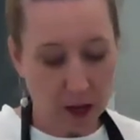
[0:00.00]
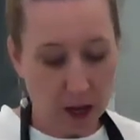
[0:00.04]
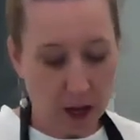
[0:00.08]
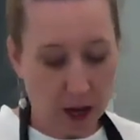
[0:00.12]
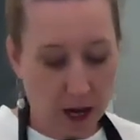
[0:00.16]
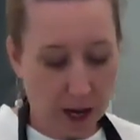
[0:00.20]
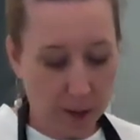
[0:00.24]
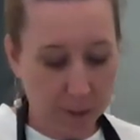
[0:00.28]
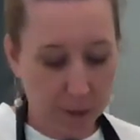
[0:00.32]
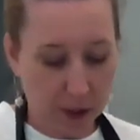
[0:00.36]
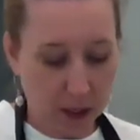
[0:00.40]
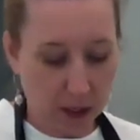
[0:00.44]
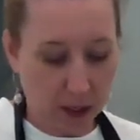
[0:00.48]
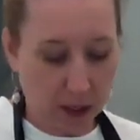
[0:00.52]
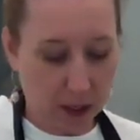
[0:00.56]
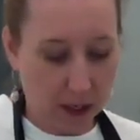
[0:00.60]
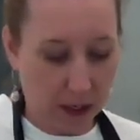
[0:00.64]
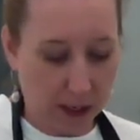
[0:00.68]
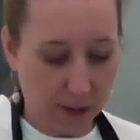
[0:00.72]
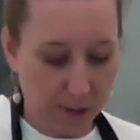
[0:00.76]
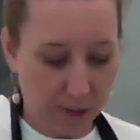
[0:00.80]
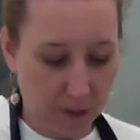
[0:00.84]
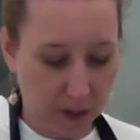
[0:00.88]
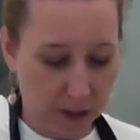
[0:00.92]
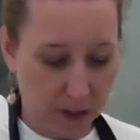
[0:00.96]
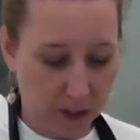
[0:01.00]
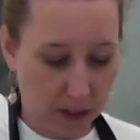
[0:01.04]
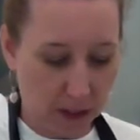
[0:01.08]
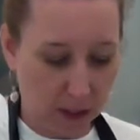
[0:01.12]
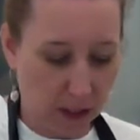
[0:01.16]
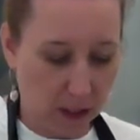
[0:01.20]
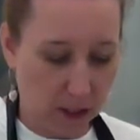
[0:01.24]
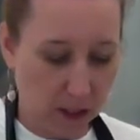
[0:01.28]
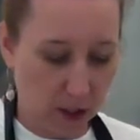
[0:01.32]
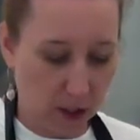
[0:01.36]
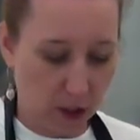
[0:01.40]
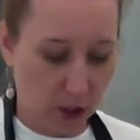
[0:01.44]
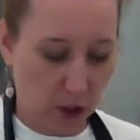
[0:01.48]
I'm gonna cut this
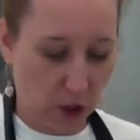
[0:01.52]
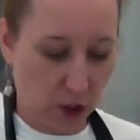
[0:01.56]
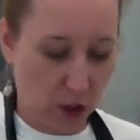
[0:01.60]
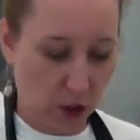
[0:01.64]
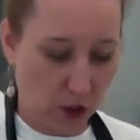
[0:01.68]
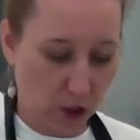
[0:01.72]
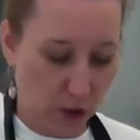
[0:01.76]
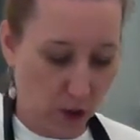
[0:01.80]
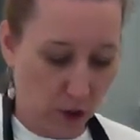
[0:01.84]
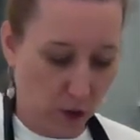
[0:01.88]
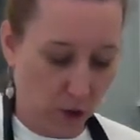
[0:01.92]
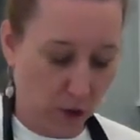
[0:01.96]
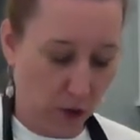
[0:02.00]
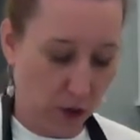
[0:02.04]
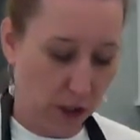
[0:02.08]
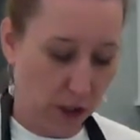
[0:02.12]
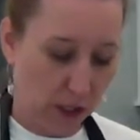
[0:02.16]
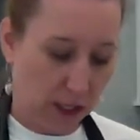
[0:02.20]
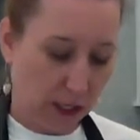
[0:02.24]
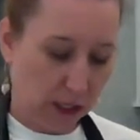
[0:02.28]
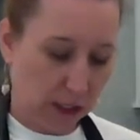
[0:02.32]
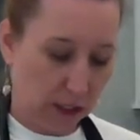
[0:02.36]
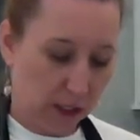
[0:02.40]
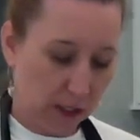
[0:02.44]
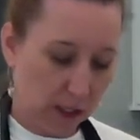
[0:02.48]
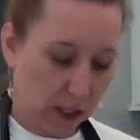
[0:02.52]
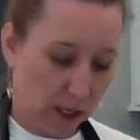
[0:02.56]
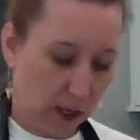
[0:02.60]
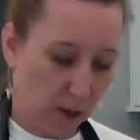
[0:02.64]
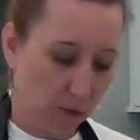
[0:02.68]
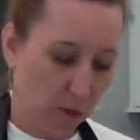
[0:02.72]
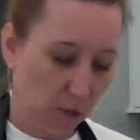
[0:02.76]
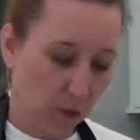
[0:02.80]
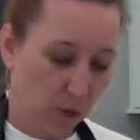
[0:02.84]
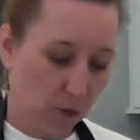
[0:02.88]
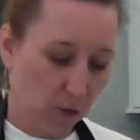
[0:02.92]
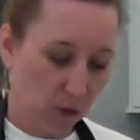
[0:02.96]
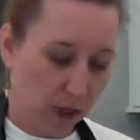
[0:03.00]
into
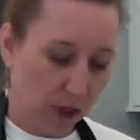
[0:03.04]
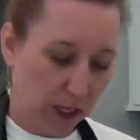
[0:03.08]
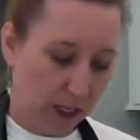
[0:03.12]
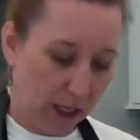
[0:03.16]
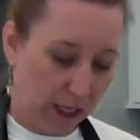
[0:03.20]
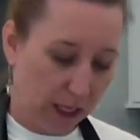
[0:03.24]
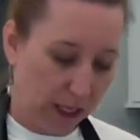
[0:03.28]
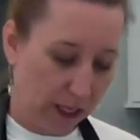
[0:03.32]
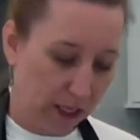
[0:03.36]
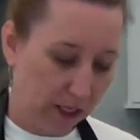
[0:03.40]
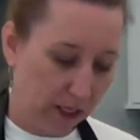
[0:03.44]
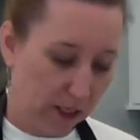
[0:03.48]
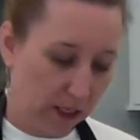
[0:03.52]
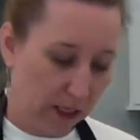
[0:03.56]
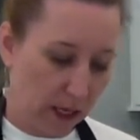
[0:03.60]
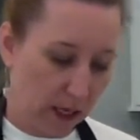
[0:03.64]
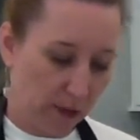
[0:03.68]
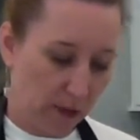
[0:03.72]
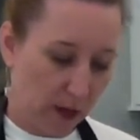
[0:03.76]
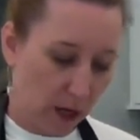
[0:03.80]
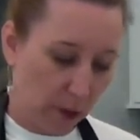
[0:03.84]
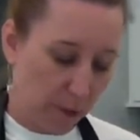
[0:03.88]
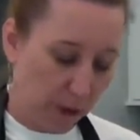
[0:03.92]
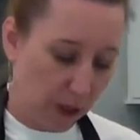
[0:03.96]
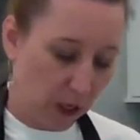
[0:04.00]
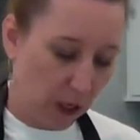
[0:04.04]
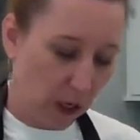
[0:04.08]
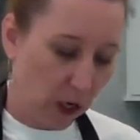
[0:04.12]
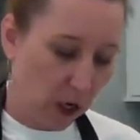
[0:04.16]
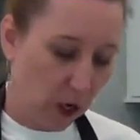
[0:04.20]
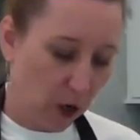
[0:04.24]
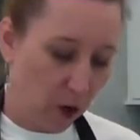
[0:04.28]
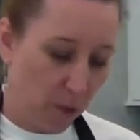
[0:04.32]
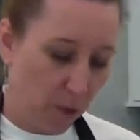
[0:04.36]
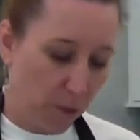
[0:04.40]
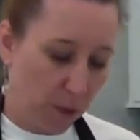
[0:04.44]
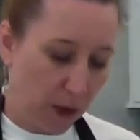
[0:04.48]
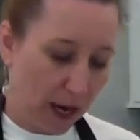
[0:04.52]
some rings, and then I'm gonna
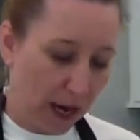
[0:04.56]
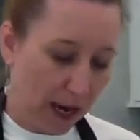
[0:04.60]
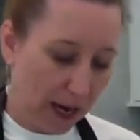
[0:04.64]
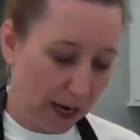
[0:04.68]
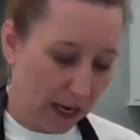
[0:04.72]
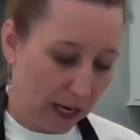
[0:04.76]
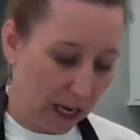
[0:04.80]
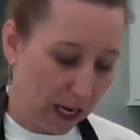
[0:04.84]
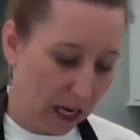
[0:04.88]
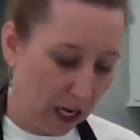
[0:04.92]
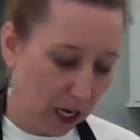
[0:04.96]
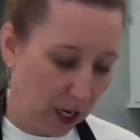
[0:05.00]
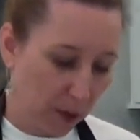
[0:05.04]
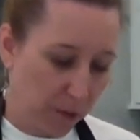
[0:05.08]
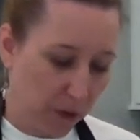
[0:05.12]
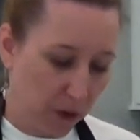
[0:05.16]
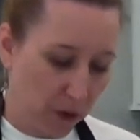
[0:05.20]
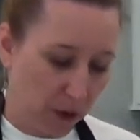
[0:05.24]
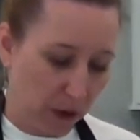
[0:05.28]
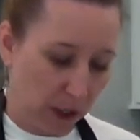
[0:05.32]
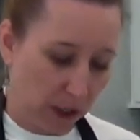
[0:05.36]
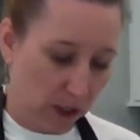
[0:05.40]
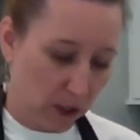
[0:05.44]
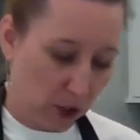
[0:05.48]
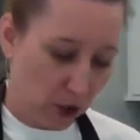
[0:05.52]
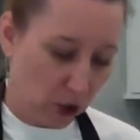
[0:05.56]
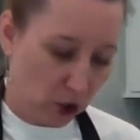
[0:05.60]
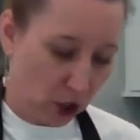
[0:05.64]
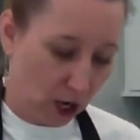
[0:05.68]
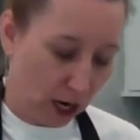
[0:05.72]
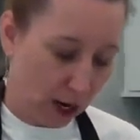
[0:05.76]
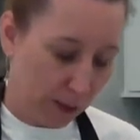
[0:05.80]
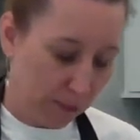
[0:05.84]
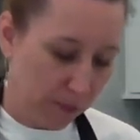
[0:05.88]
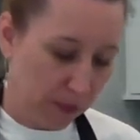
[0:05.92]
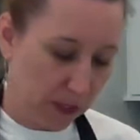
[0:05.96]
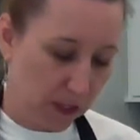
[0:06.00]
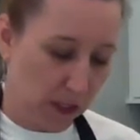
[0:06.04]
go back and I'm going to
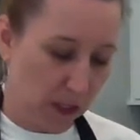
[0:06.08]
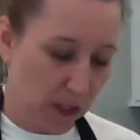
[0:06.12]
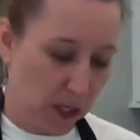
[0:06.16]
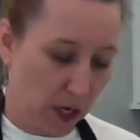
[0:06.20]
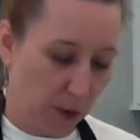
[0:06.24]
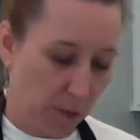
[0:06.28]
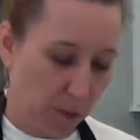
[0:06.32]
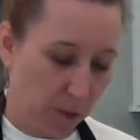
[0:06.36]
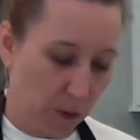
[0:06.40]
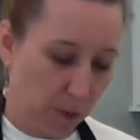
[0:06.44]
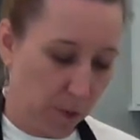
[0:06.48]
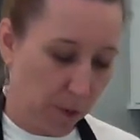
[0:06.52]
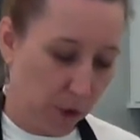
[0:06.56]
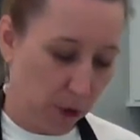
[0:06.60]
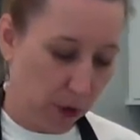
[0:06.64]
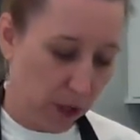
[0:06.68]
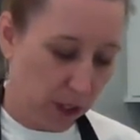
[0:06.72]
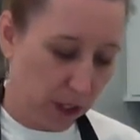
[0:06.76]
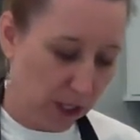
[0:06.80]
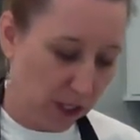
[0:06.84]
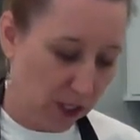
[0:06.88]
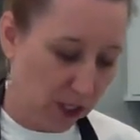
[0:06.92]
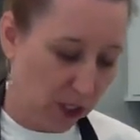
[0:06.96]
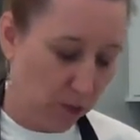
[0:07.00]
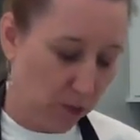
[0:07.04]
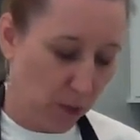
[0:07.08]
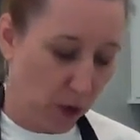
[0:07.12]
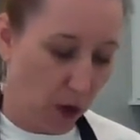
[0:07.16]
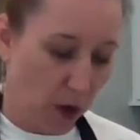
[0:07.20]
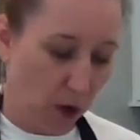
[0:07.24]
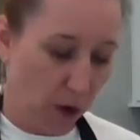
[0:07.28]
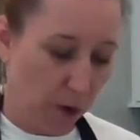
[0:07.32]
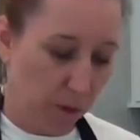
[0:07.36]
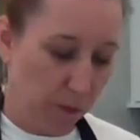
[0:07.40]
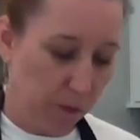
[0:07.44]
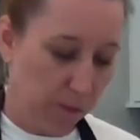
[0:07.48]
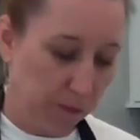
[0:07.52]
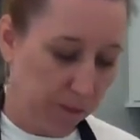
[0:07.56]
chop this up pretty
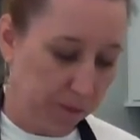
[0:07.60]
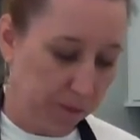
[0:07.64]
small.